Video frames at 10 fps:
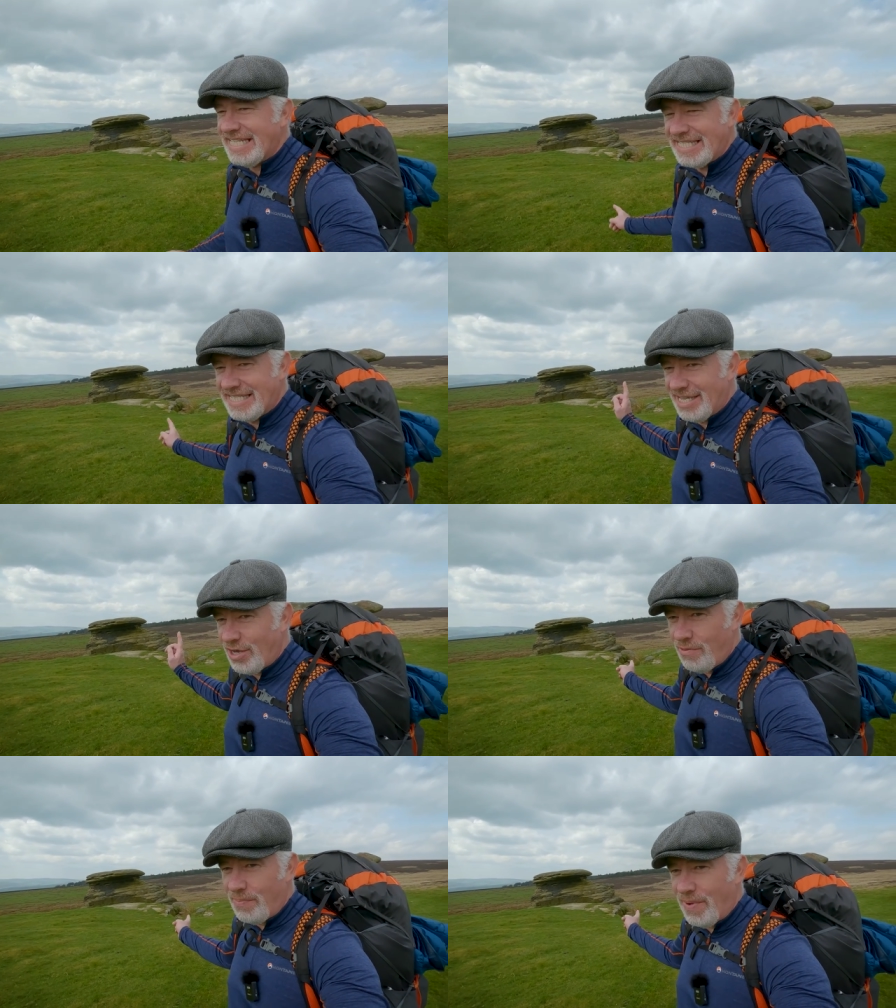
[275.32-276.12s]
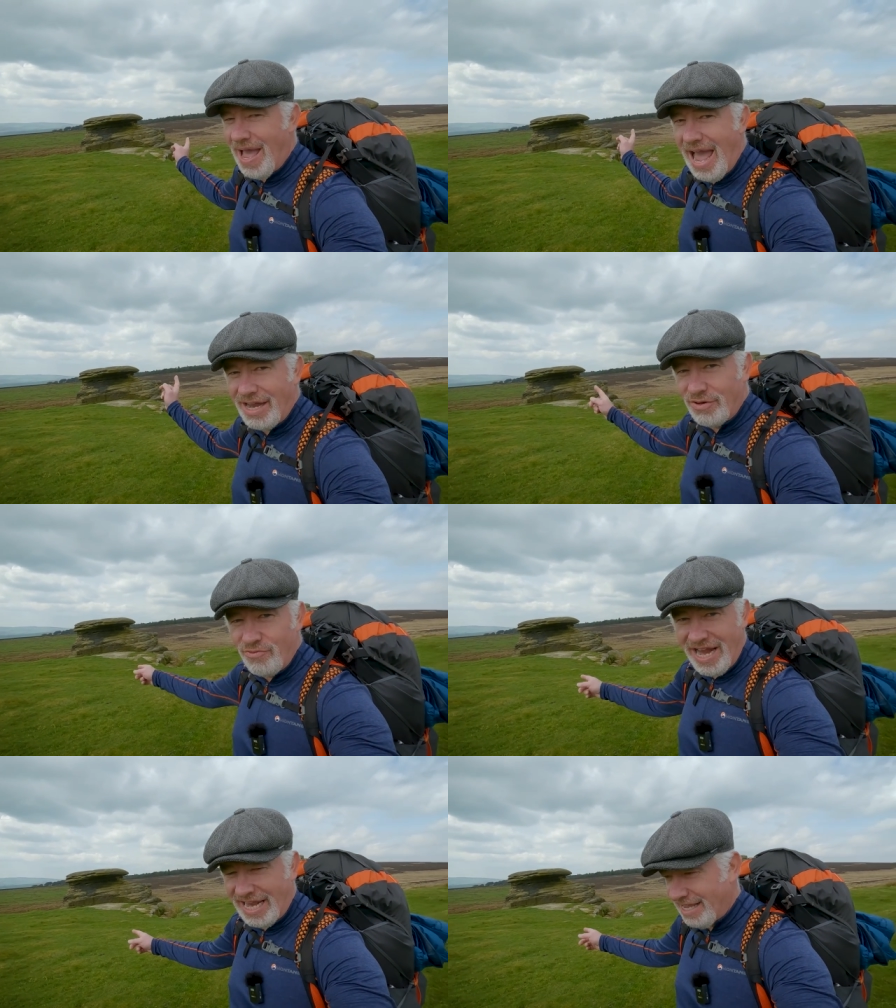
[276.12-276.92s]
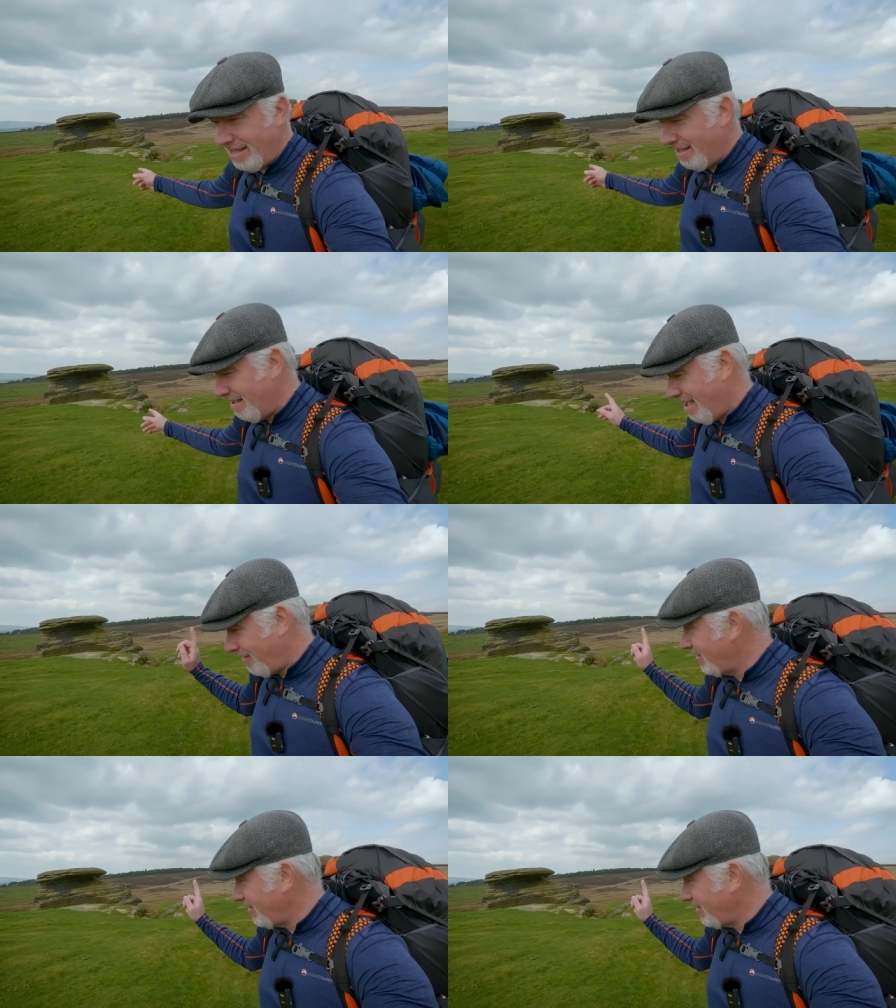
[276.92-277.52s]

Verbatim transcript: it's the Cup and Ring. I